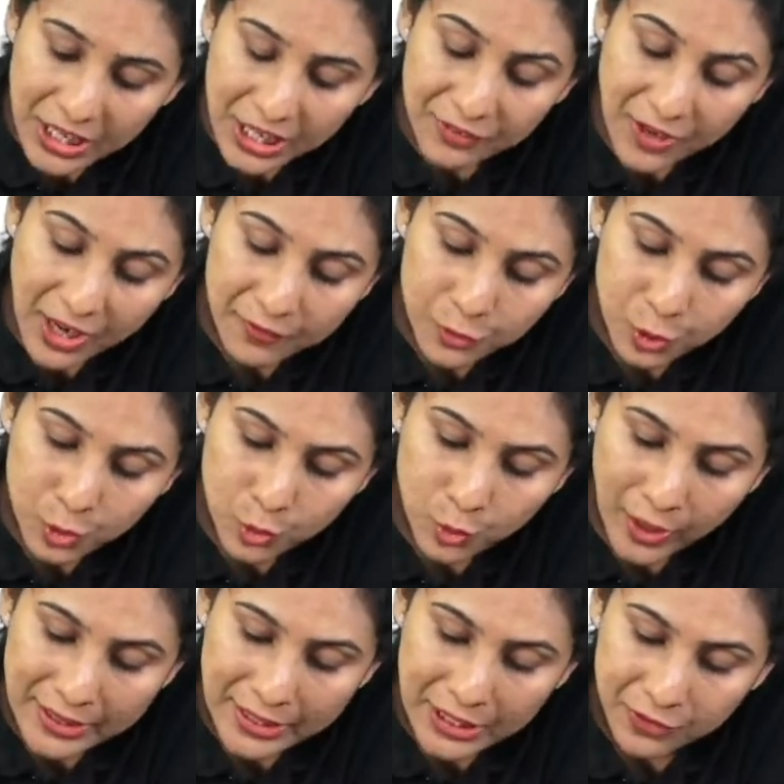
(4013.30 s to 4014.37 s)
If I have to
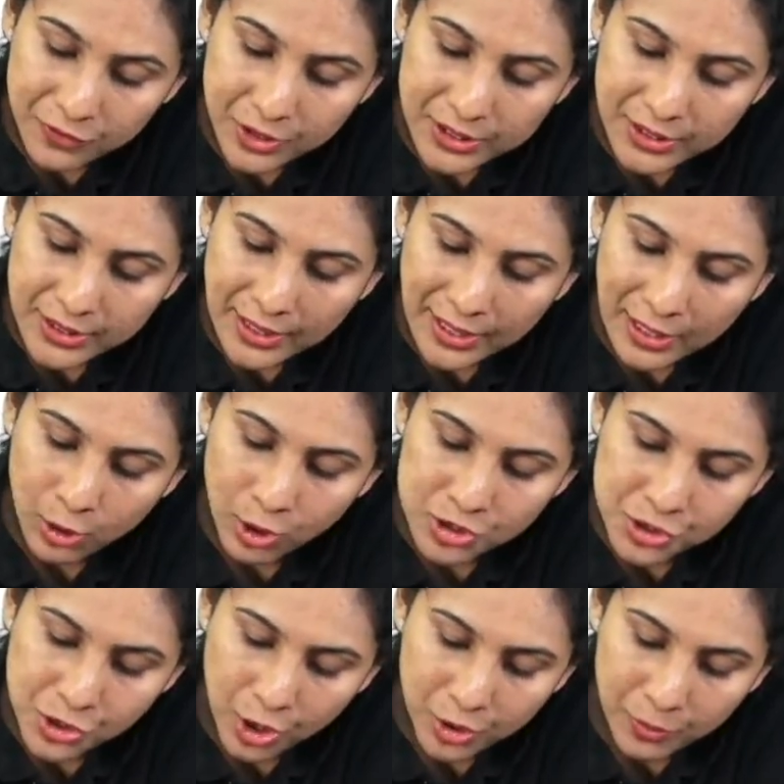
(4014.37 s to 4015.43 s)
do an inverted L
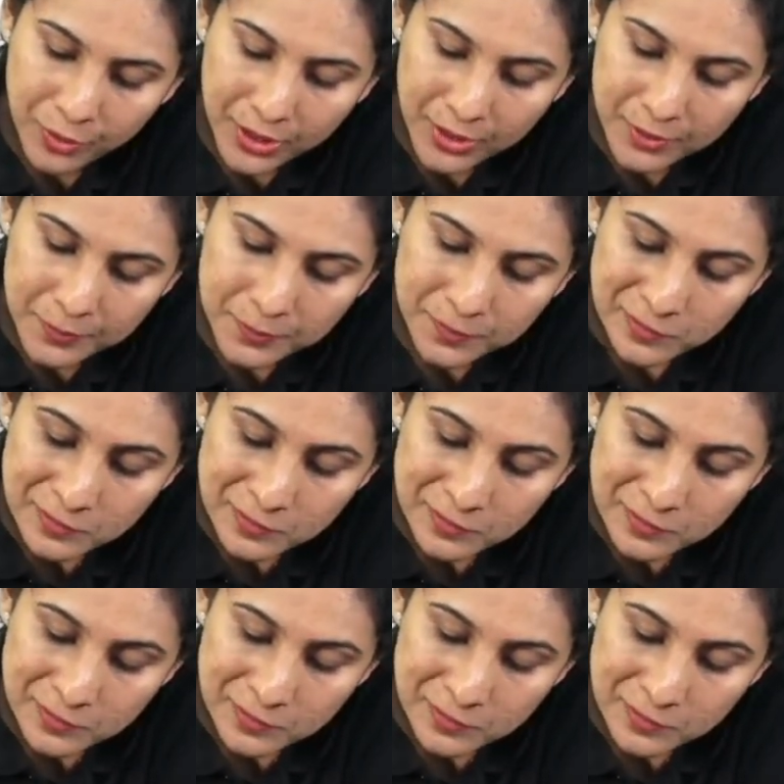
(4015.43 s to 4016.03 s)
osteotomy,